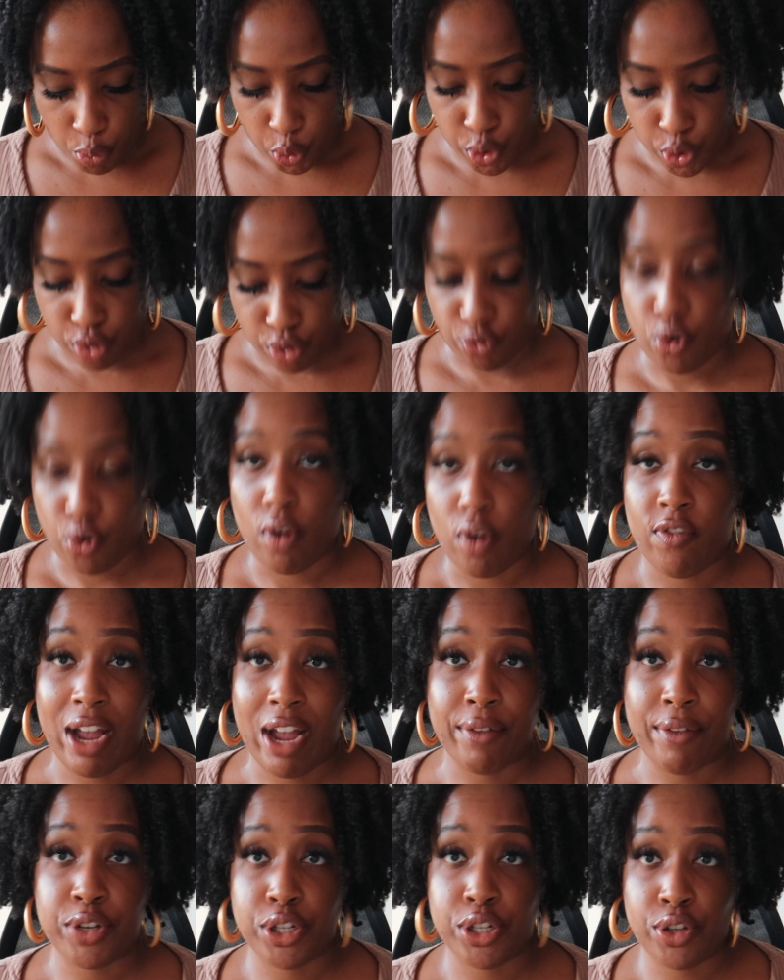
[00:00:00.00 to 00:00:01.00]
goes for
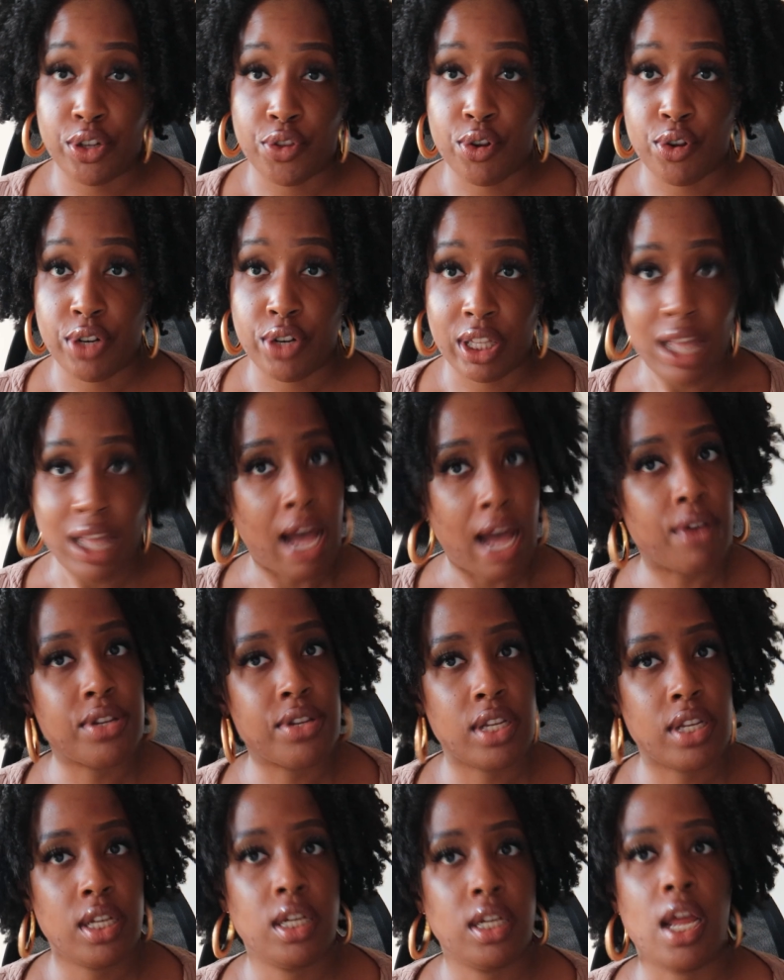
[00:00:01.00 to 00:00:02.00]

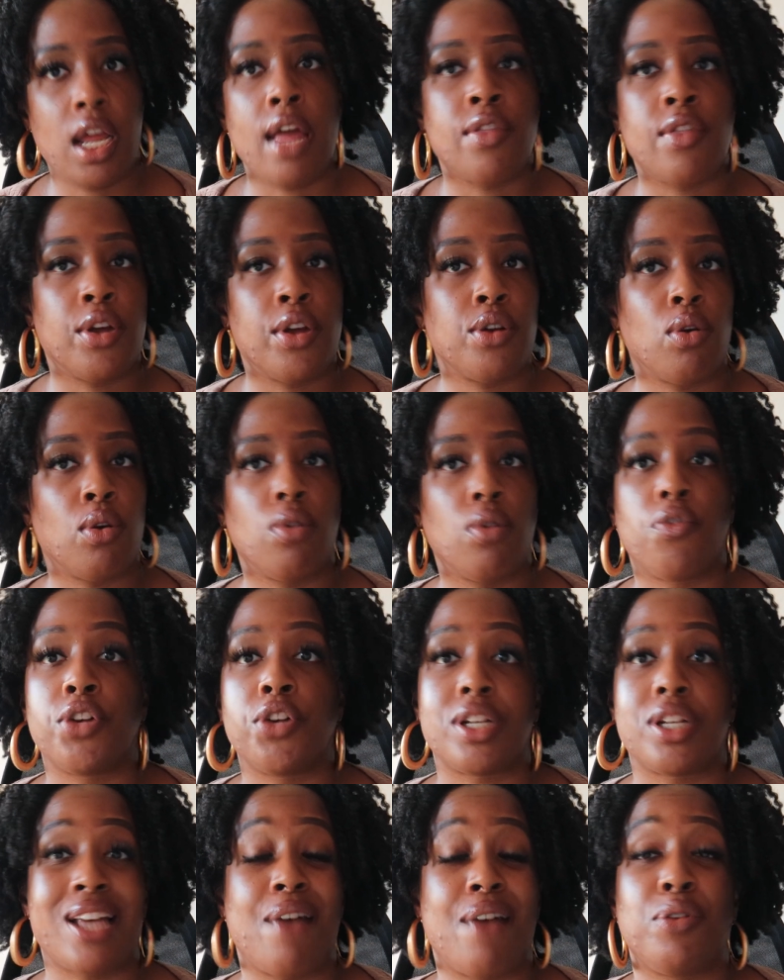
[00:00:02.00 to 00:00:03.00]
$530,000, and they're known for
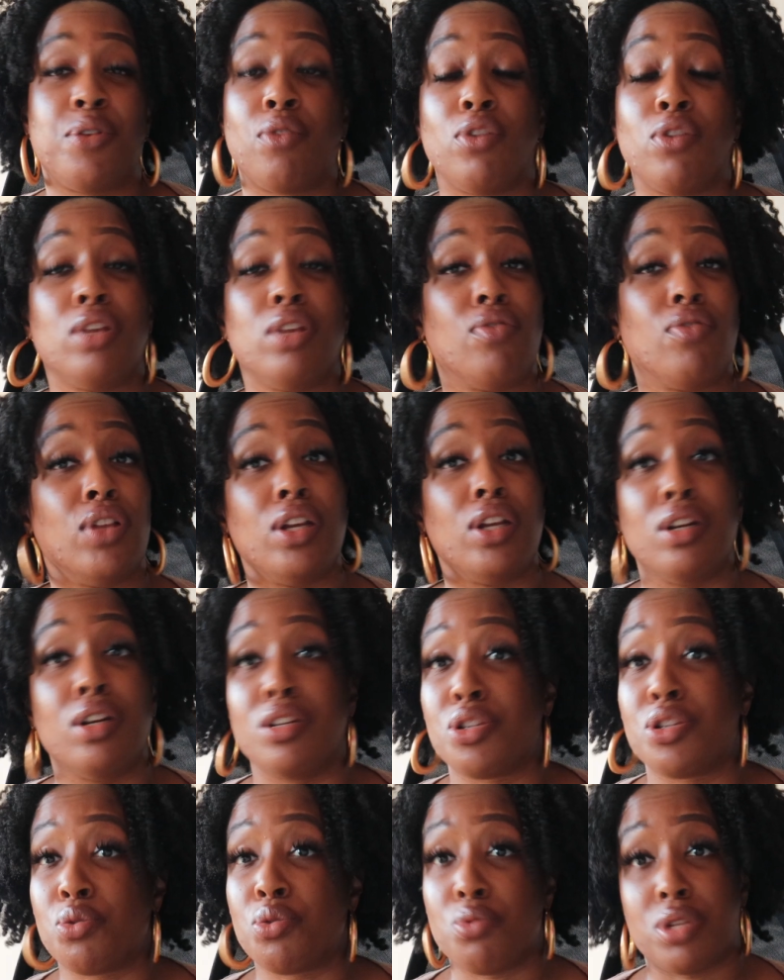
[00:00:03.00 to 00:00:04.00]
just having a really, really good
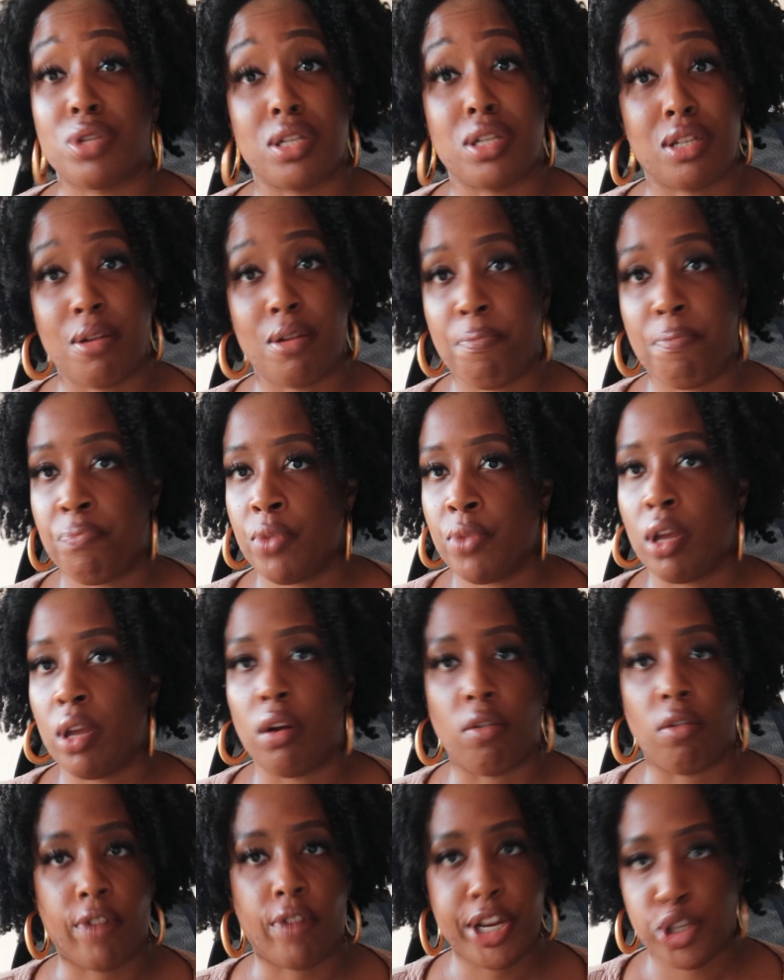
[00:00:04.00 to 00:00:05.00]
school system.
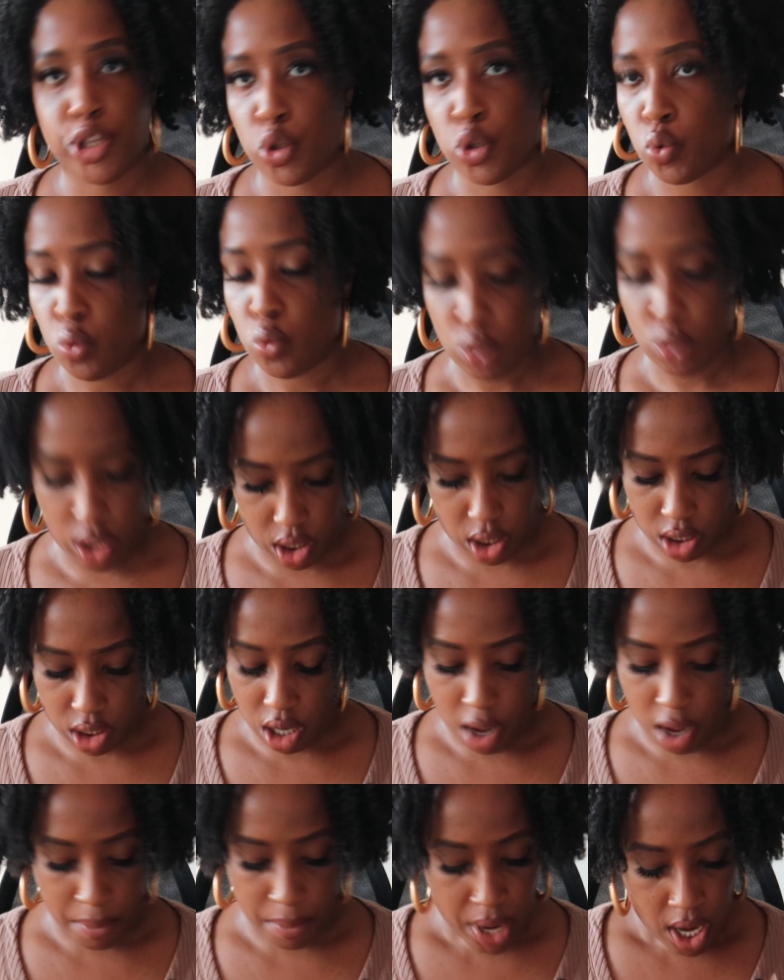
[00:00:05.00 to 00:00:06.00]
Great school
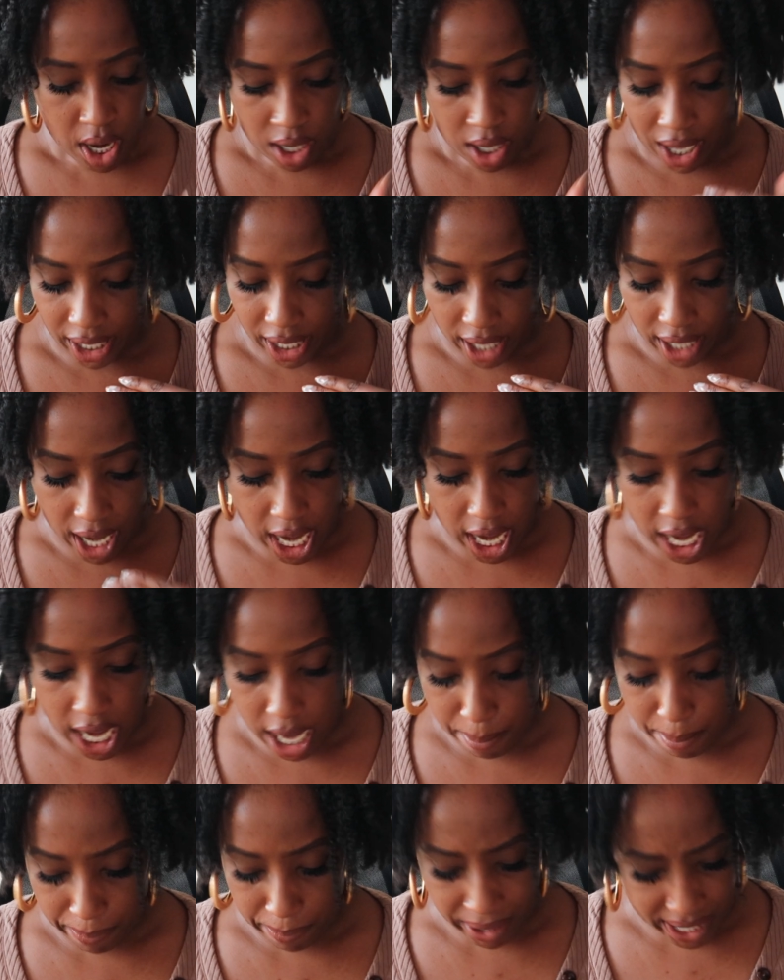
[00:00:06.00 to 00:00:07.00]
system, like
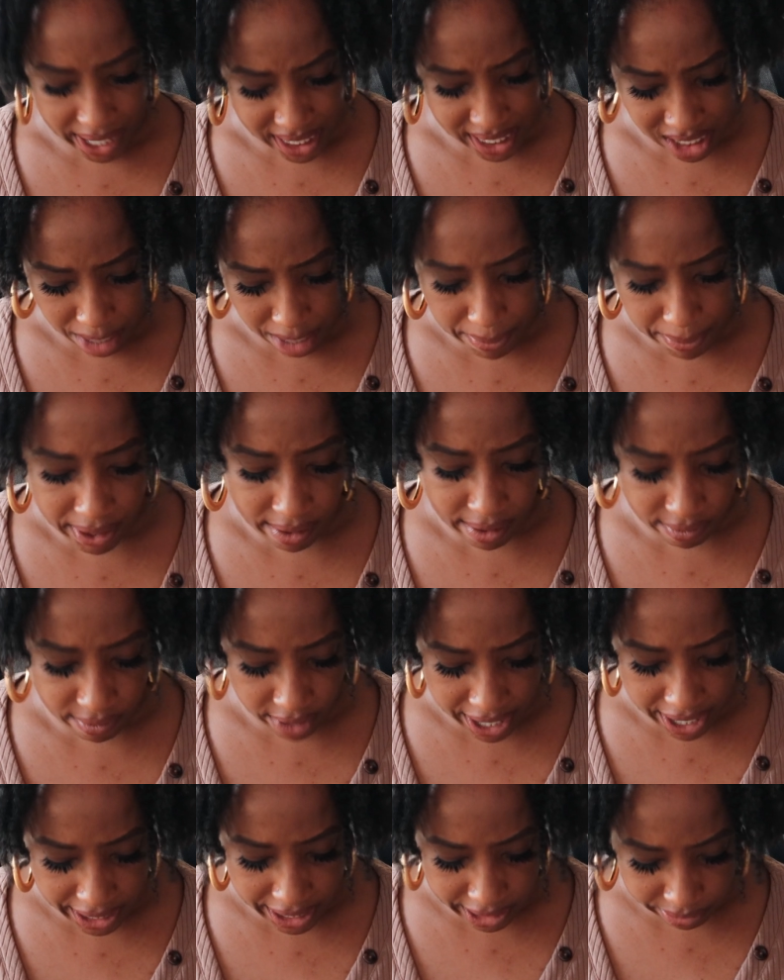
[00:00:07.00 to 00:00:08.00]
A+, I believe,
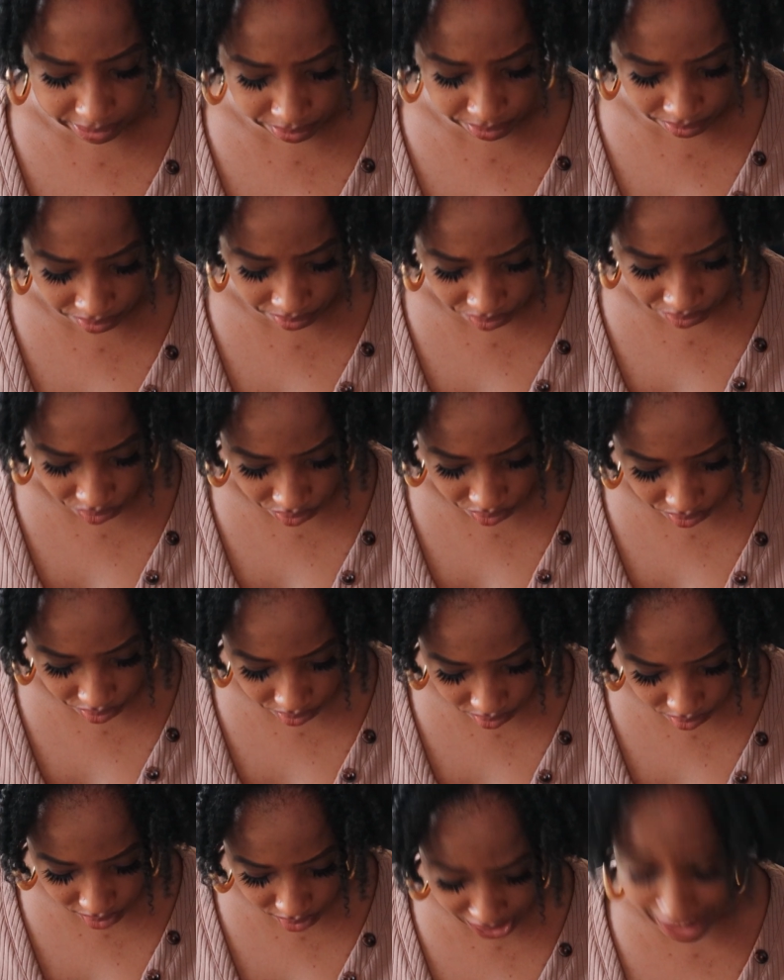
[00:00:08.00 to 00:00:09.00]
rating.
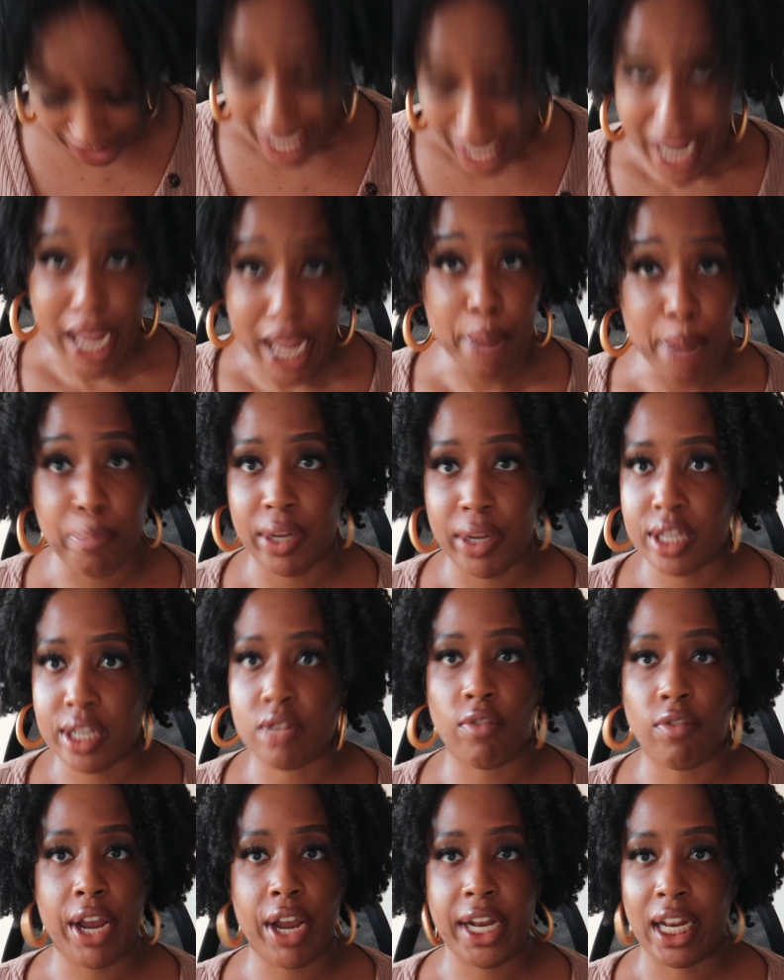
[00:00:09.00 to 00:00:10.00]
Yeah, A+
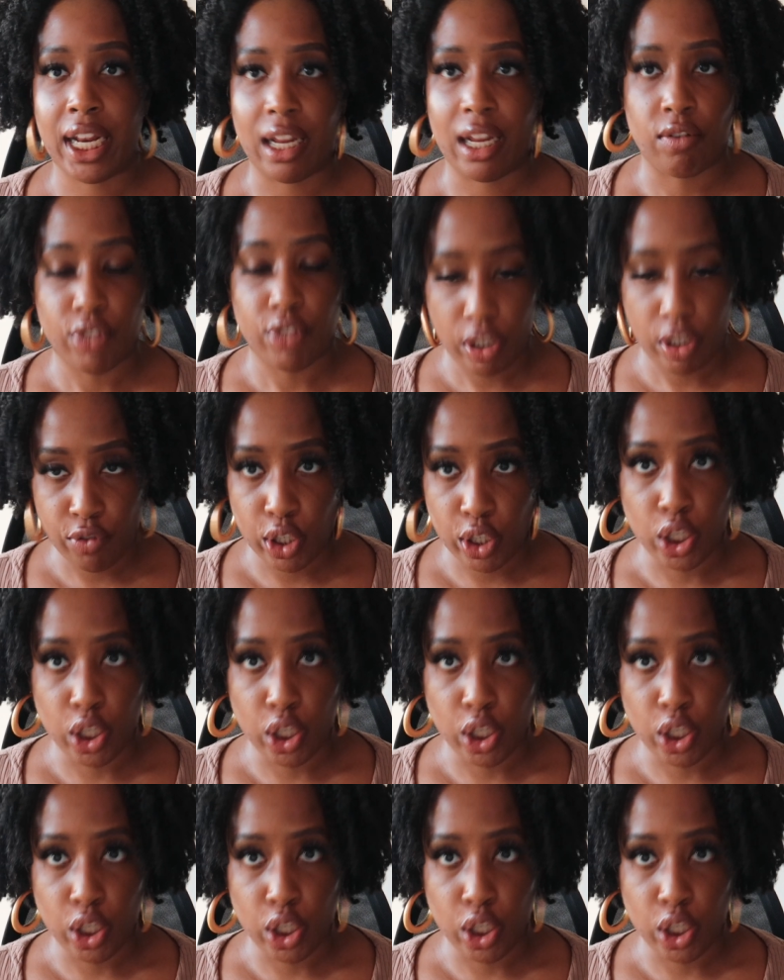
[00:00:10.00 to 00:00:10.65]
rating, like really, really